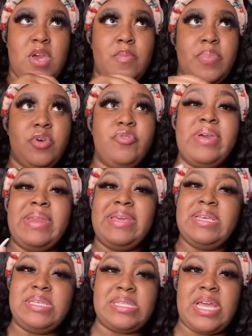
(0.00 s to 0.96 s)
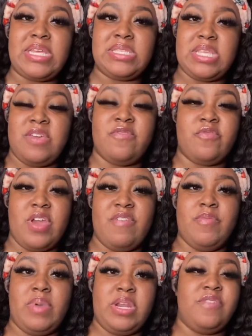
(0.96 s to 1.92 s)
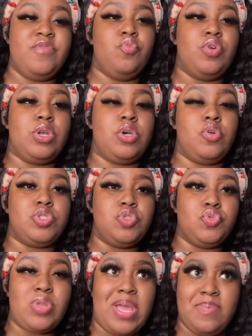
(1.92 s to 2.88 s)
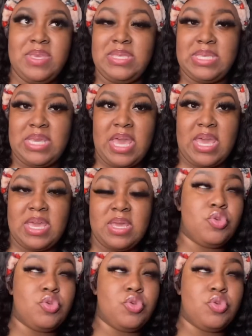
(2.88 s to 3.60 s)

A pill that is like safe for everybody, if you want to go to like PCA,